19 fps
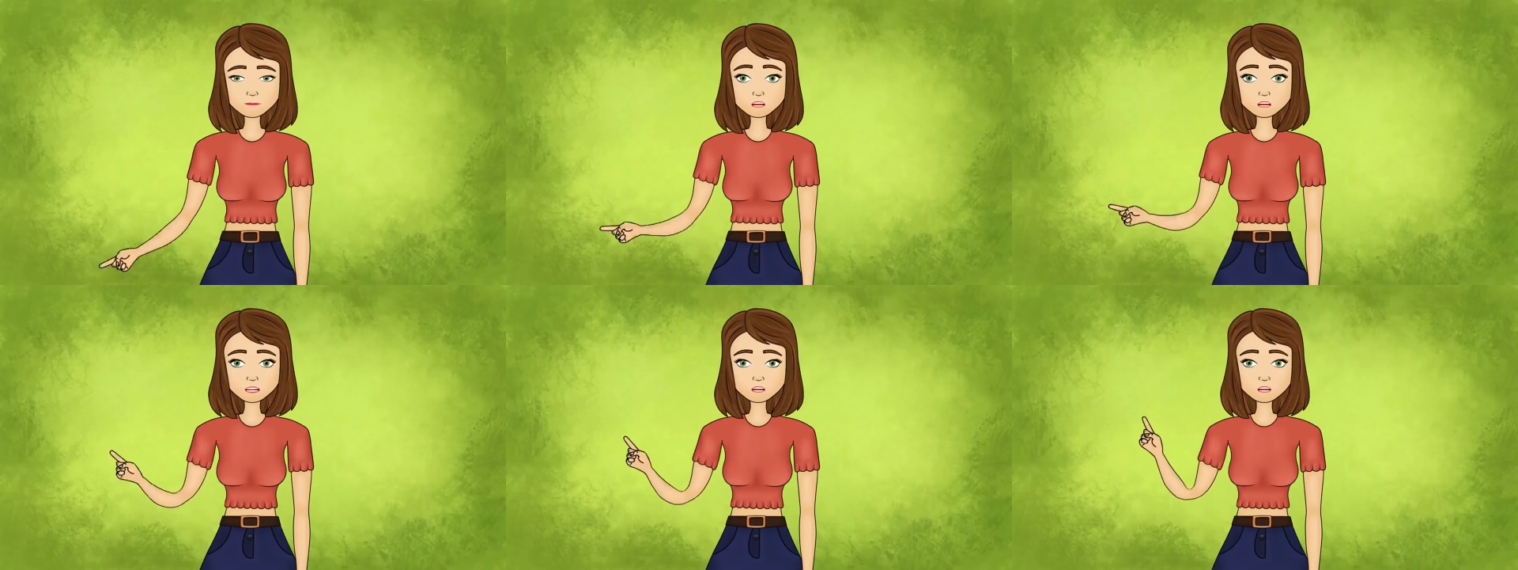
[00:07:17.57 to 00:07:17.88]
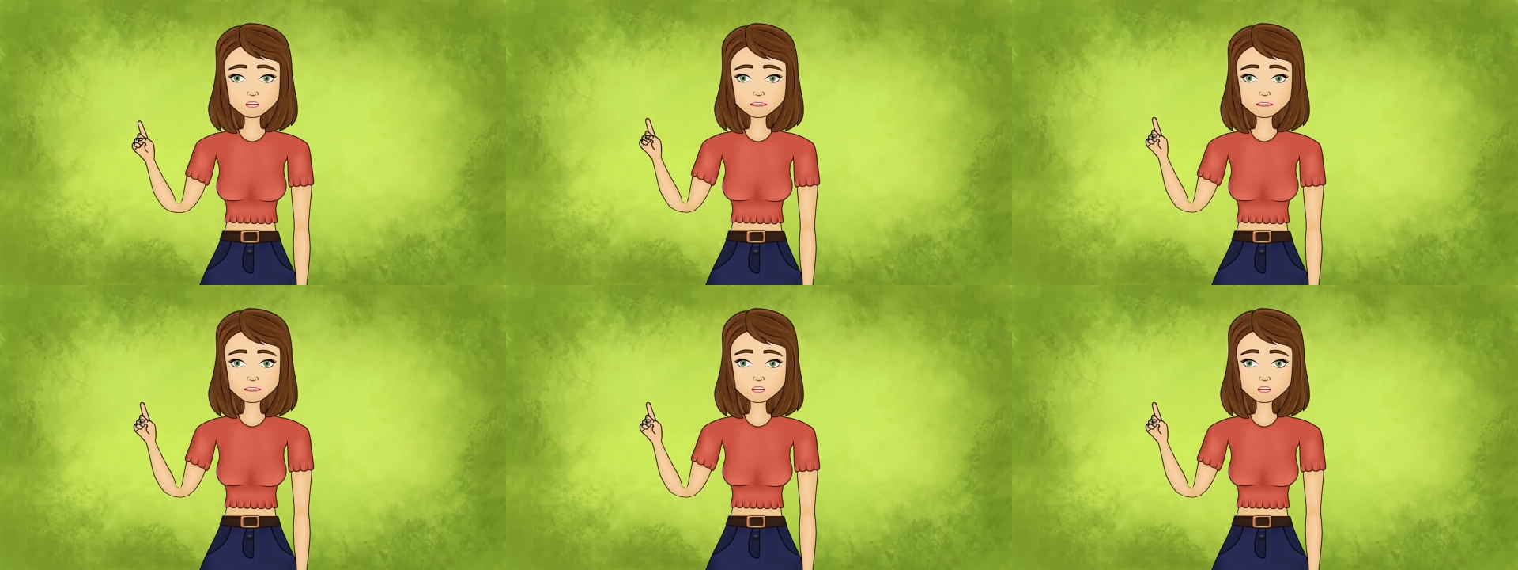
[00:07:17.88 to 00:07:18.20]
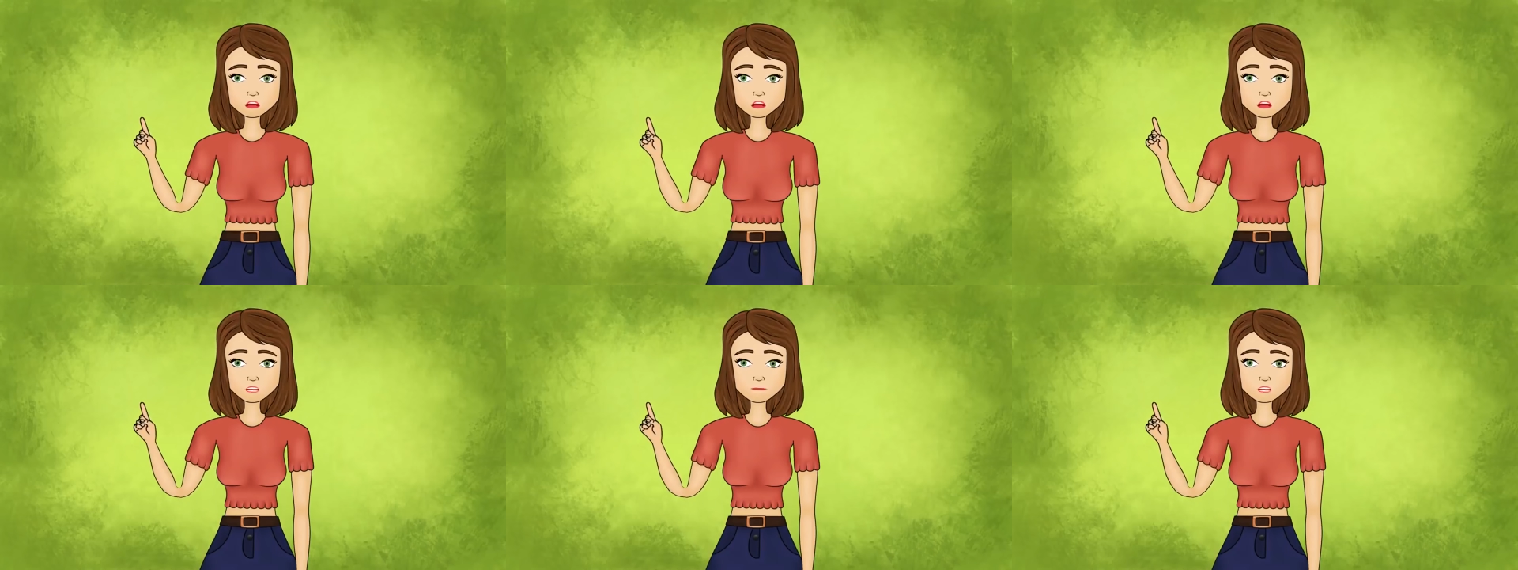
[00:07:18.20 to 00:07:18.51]
For the first
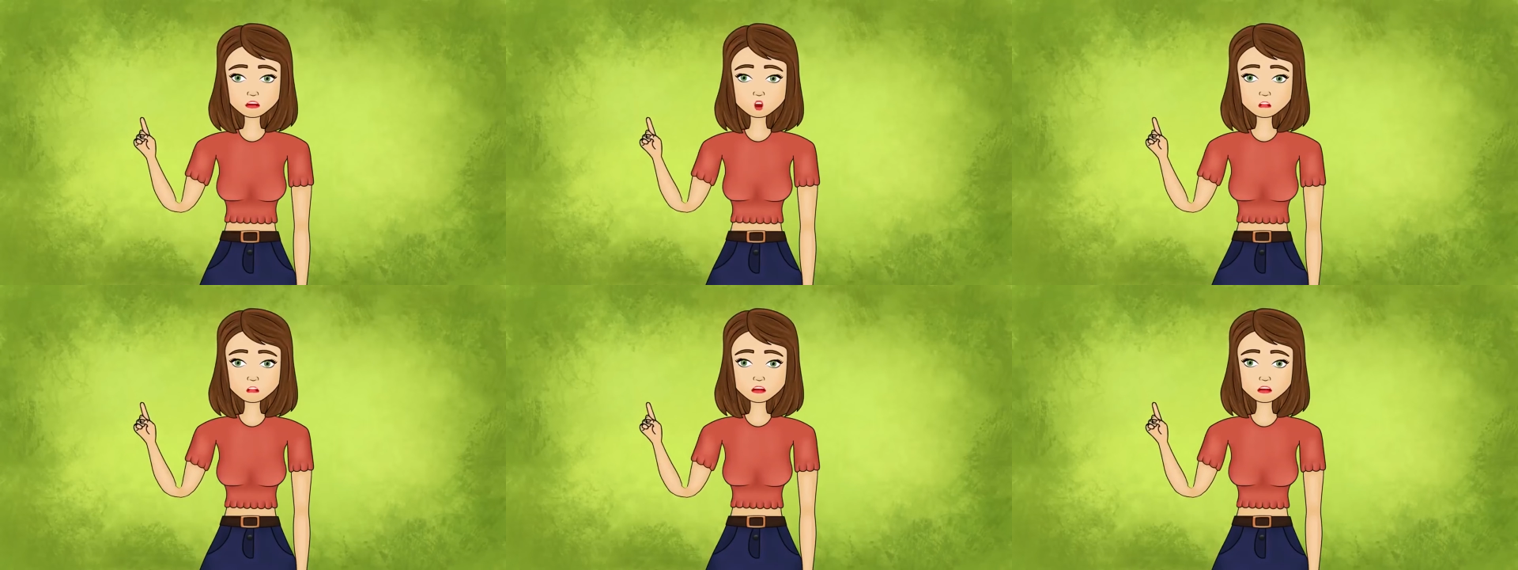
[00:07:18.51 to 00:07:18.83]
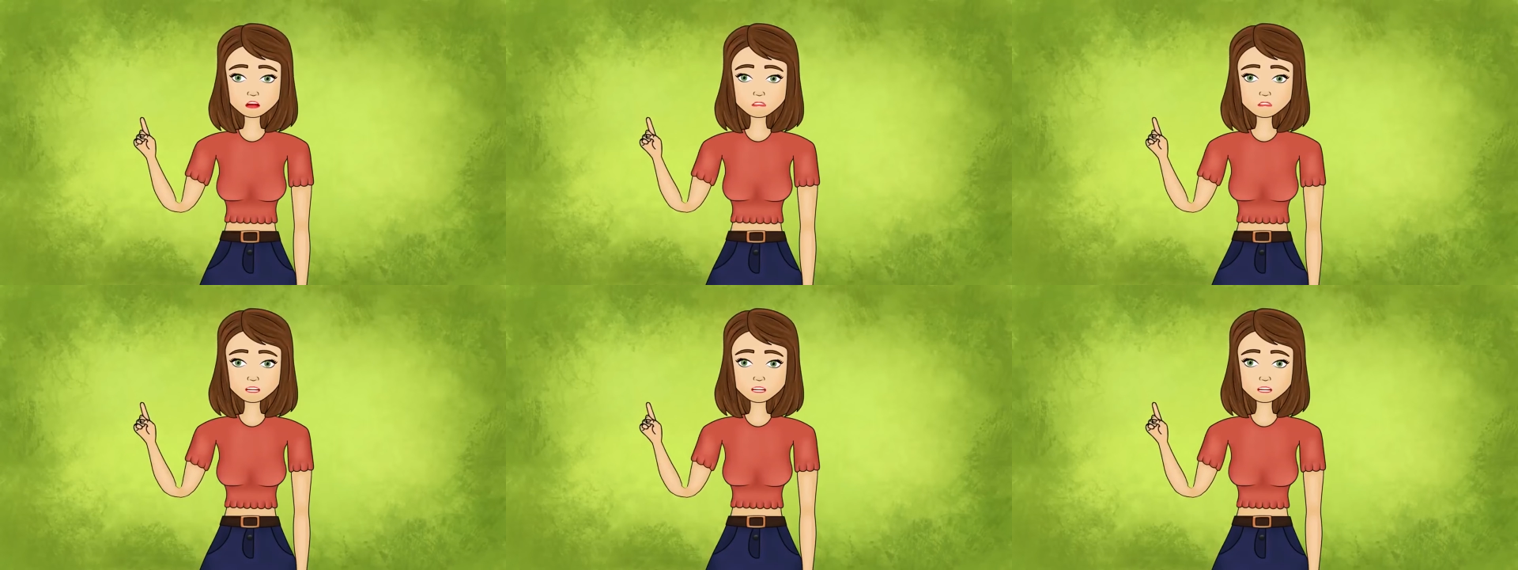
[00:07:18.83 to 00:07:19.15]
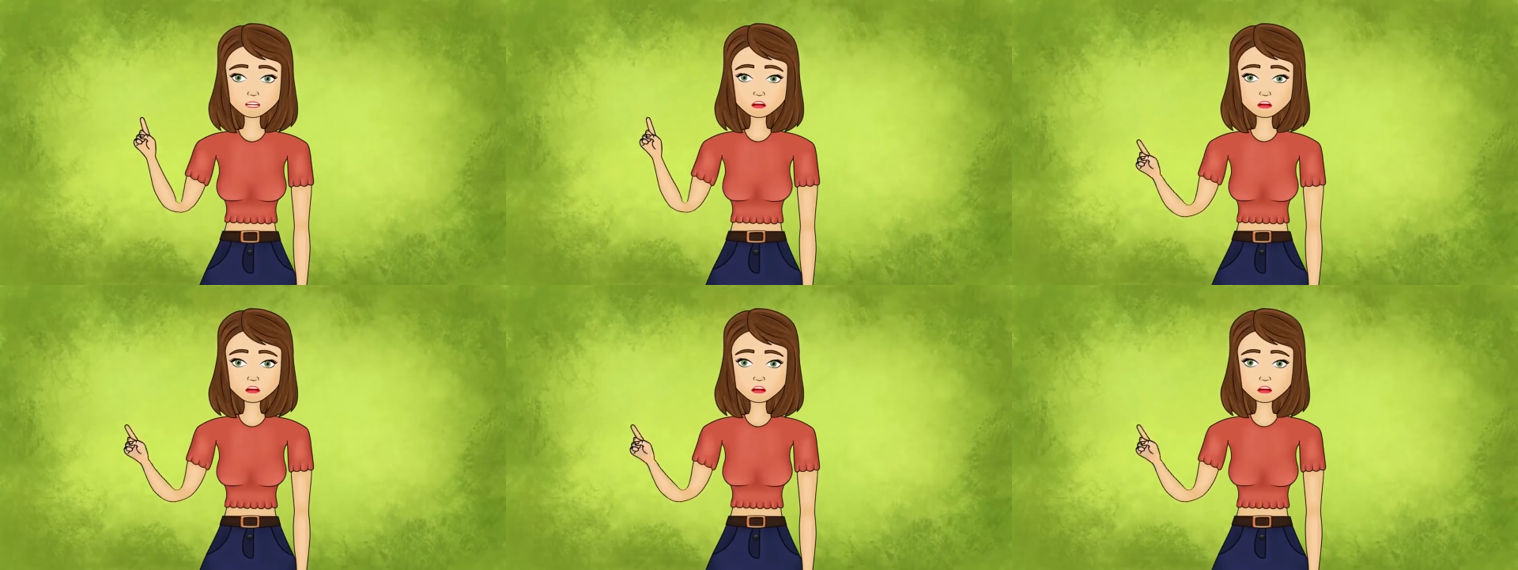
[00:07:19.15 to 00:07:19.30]
time in my life,